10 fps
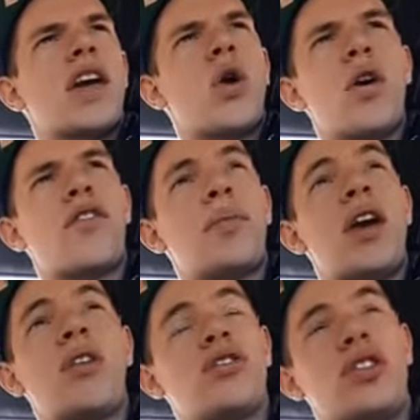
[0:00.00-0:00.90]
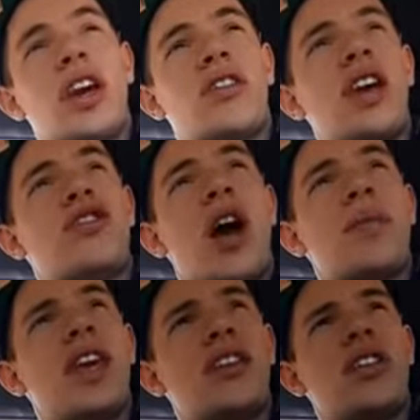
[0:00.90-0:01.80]
going from there, just like I said, drop
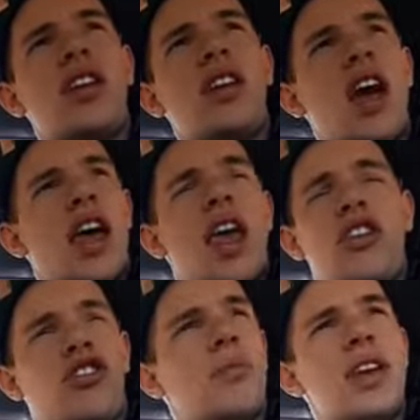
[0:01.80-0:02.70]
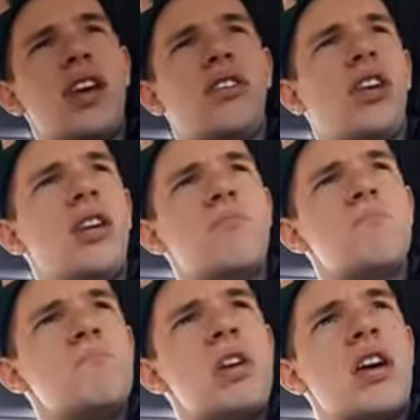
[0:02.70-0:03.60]
the engine in. It should be easy.
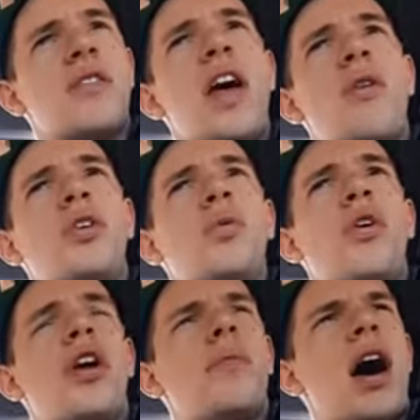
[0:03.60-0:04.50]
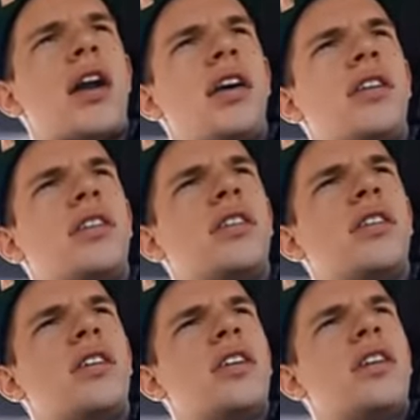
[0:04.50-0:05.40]
Not really worried about it.
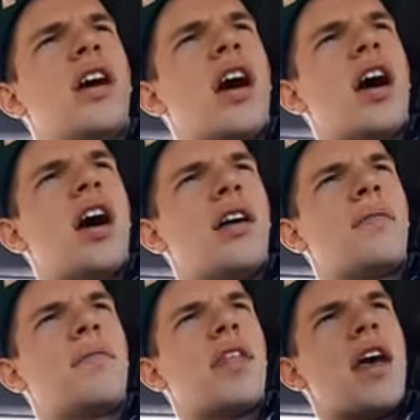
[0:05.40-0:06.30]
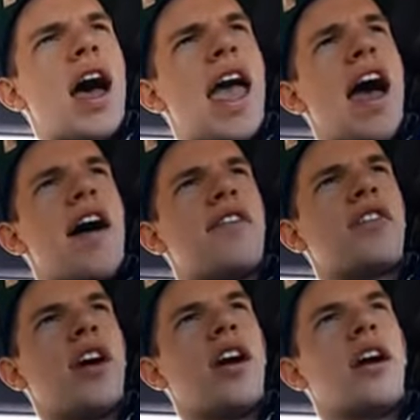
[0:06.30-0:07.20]
I have
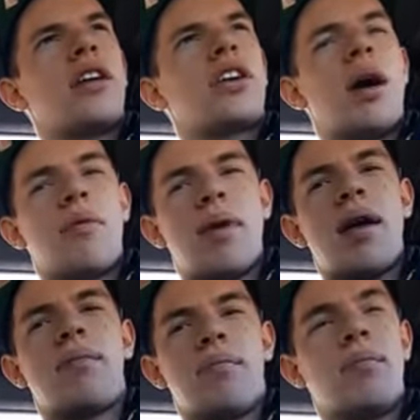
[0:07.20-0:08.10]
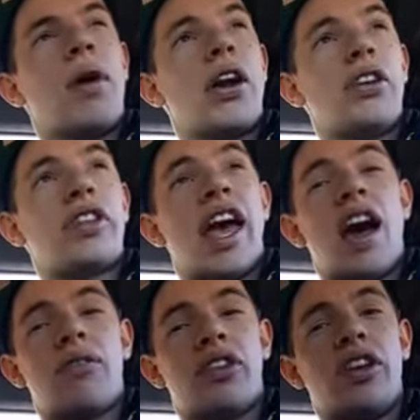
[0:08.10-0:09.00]
a couple of my buddies that
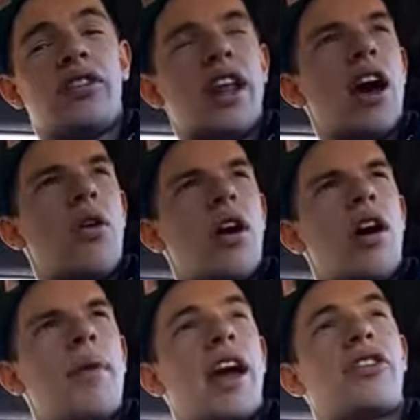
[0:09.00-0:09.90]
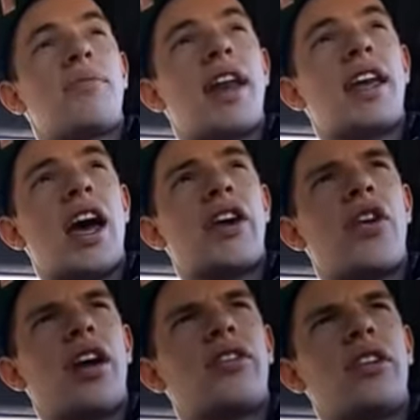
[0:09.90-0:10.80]
have Z's now. I actually met a guy on
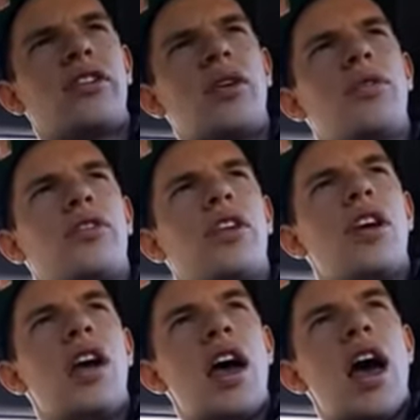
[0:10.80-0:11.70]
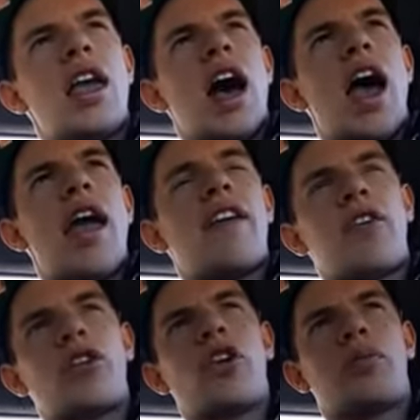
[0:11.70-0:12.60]
Craigslist. At
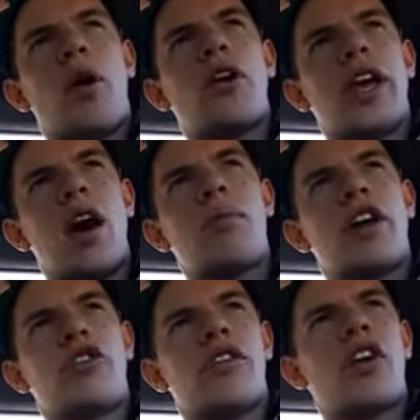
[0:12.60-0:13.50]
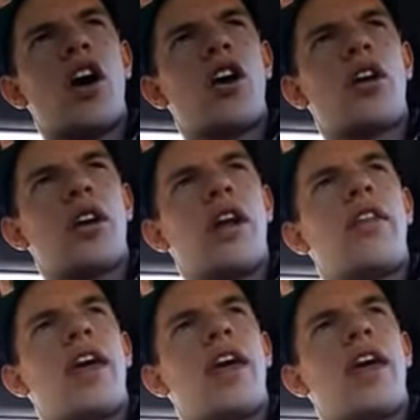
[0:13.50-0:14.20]
first I was parting out my drift car, the